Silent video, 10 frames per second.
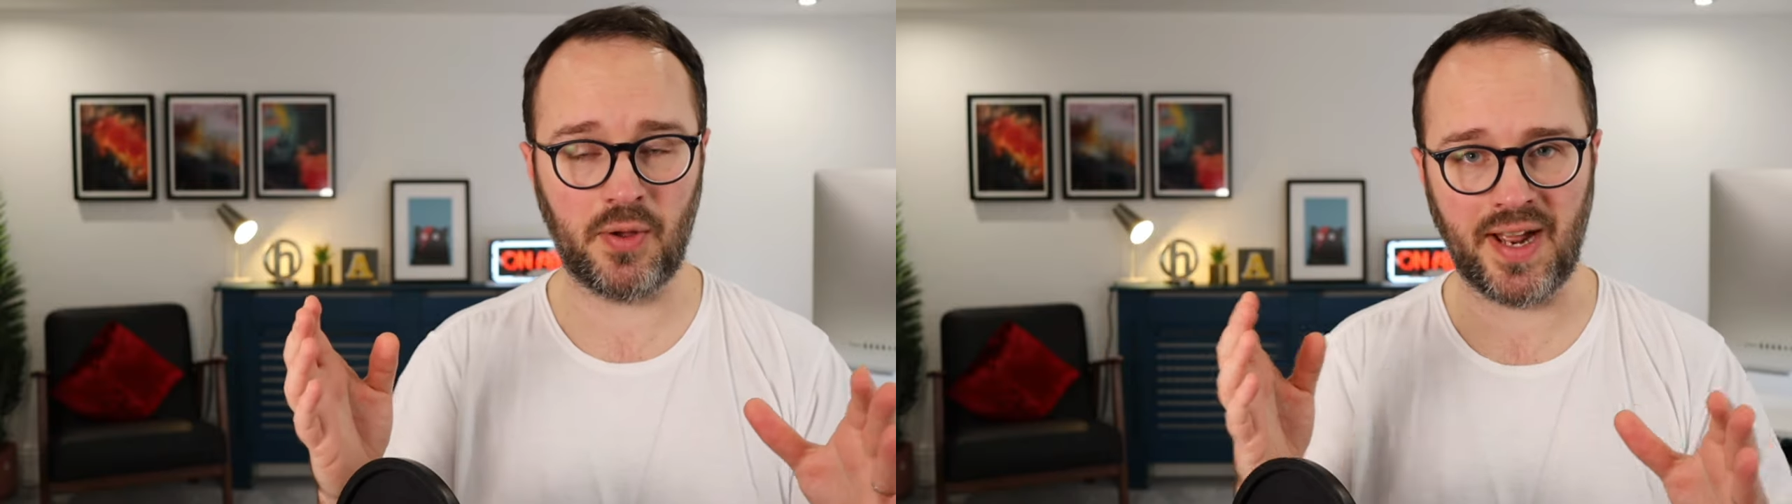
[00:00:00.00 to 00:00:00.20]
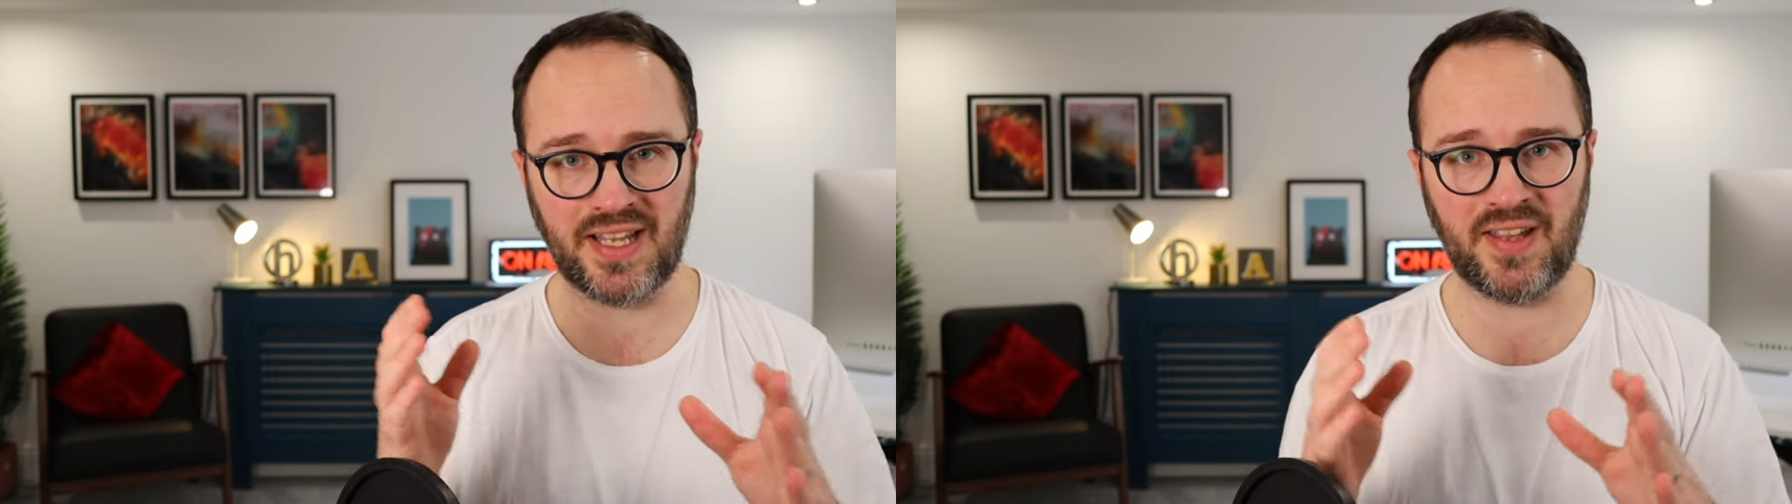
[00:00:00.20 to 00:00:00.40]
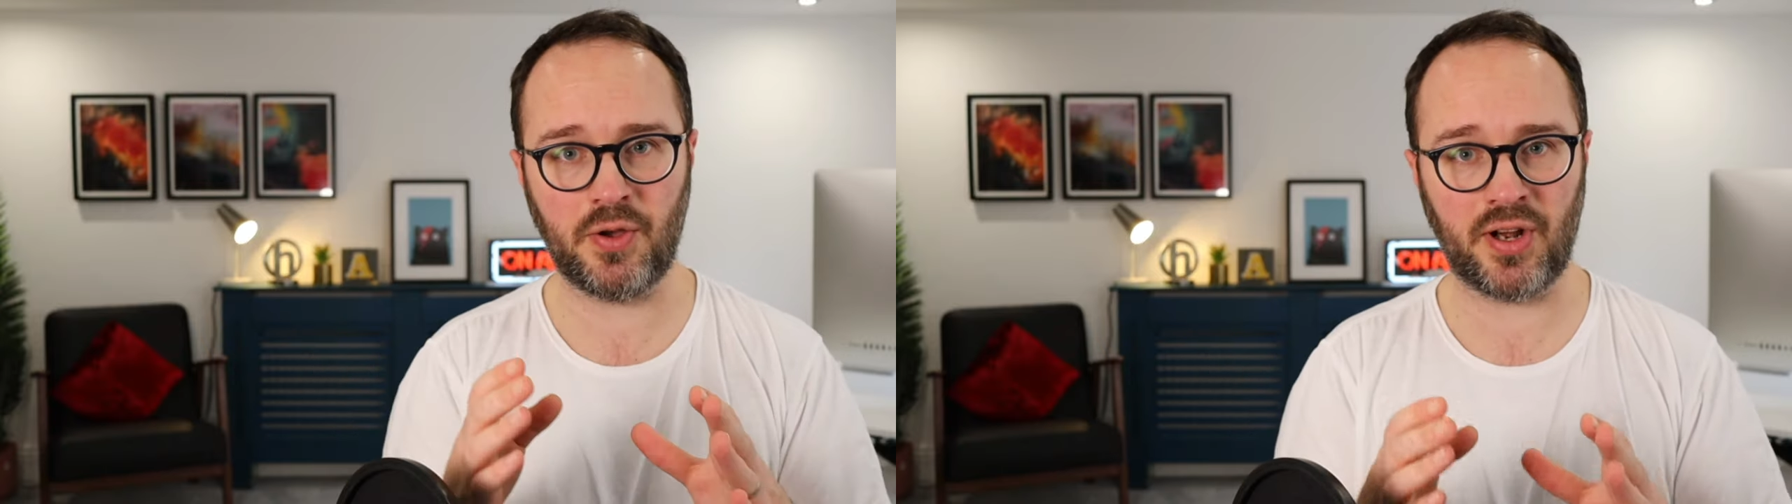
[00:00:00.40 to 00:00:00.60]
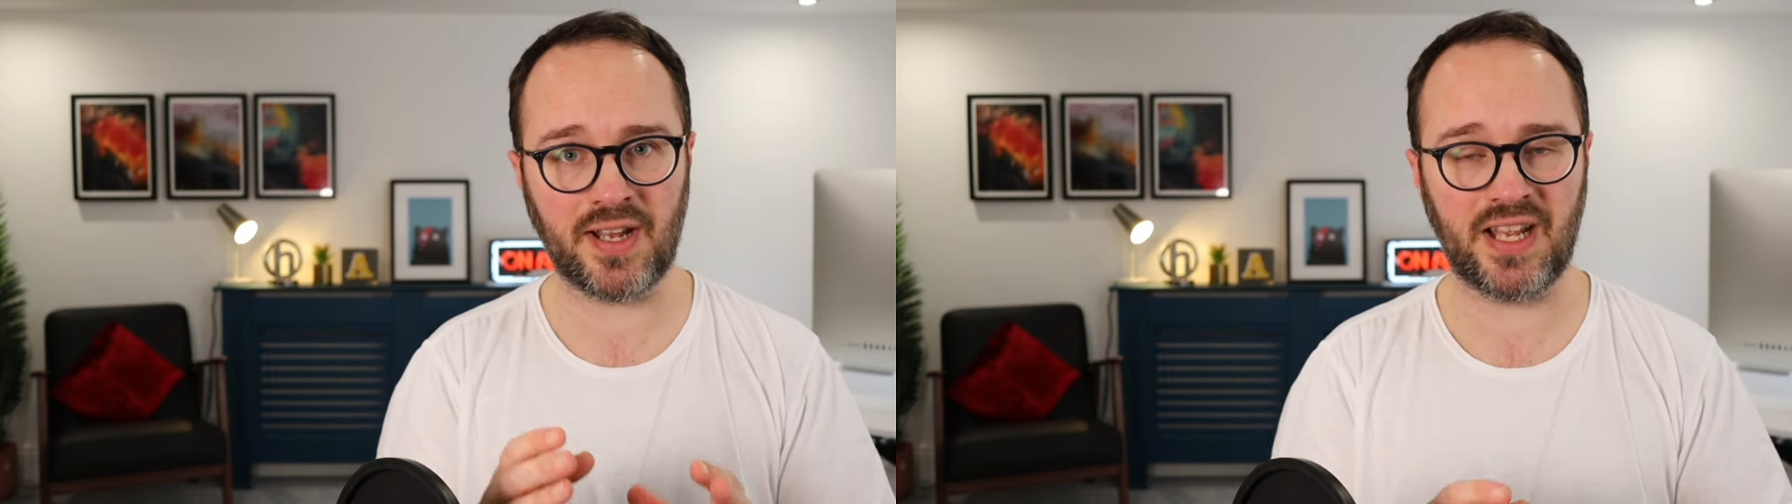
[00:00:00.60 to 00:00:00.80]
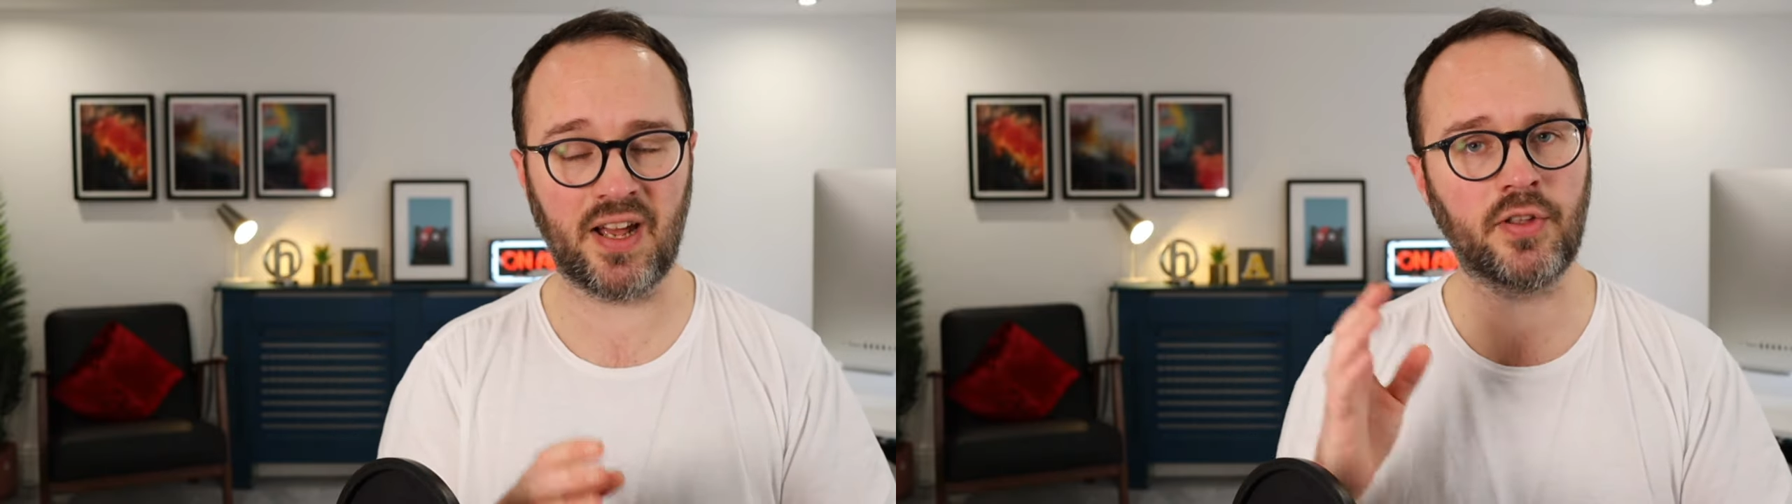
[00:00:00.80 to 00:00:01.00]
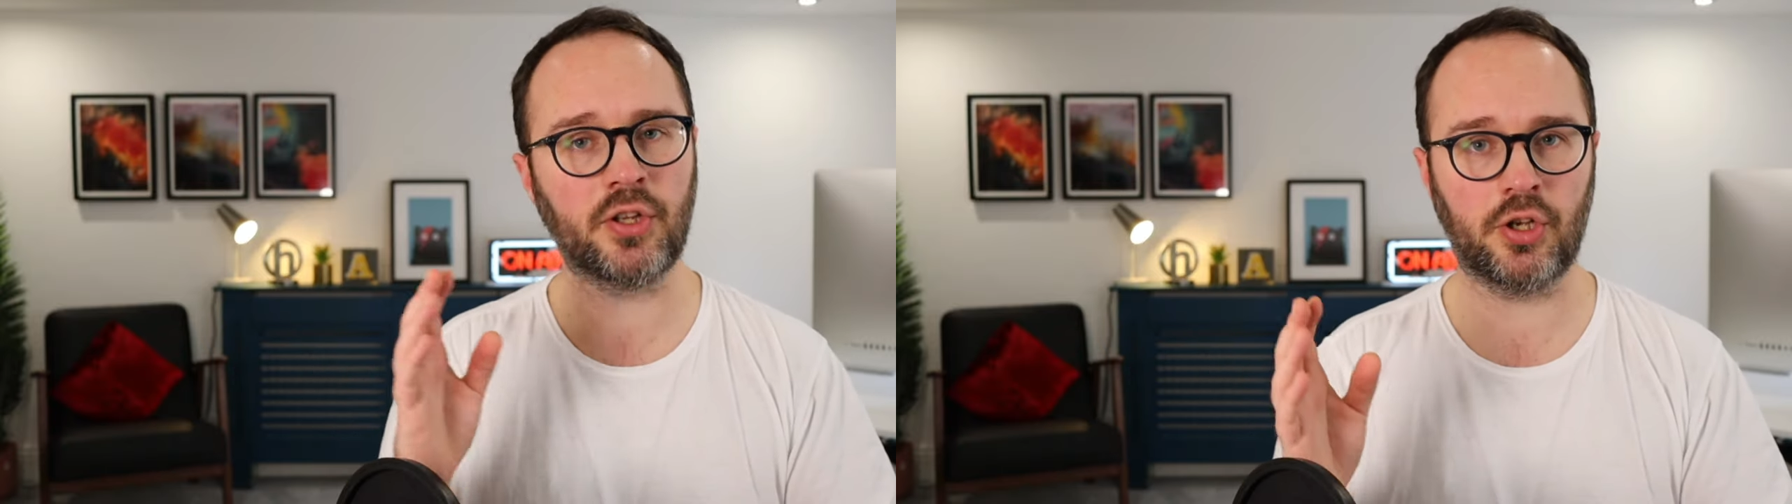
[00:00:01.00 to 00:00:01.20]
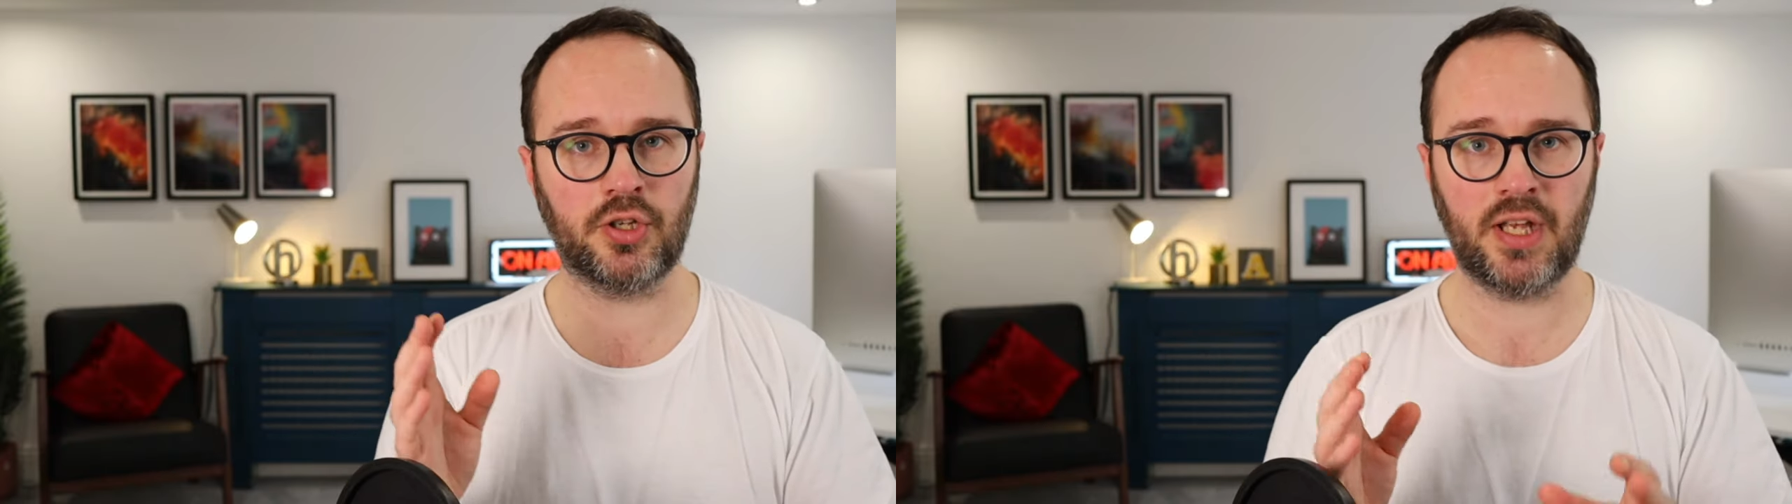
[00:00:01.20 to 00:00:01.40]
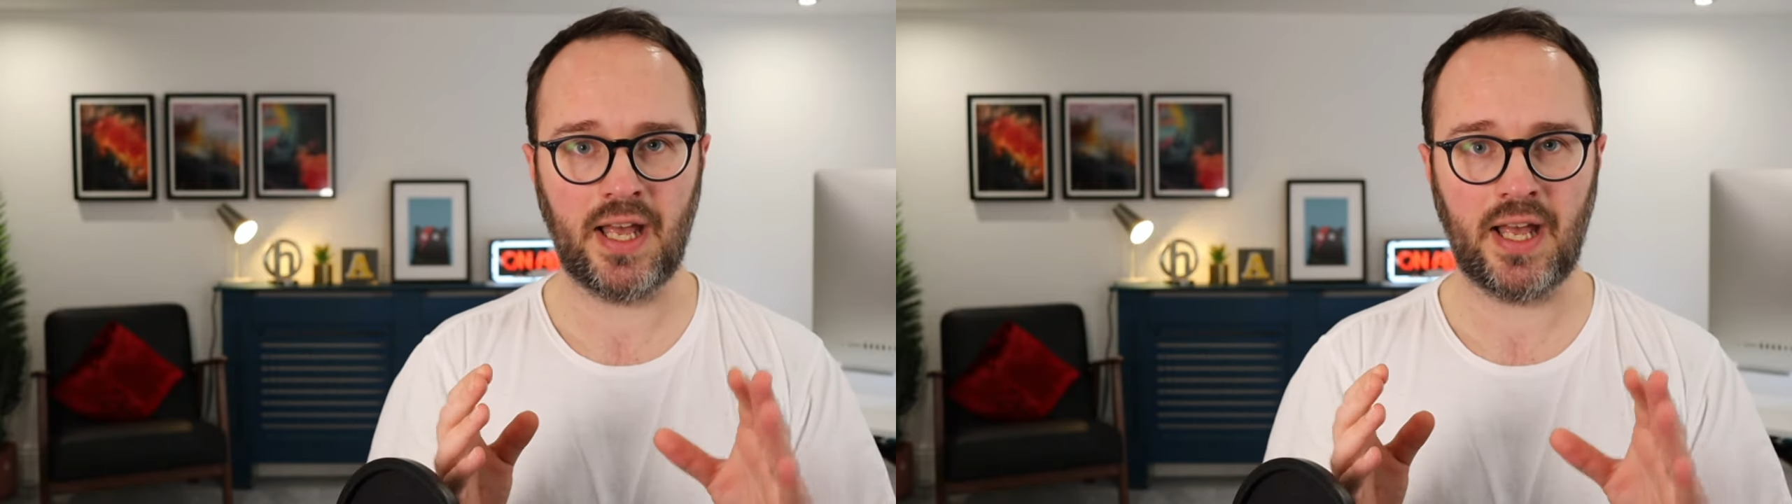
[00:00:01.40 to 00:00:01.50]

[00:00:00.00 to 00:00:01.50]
it and give you an idea of the good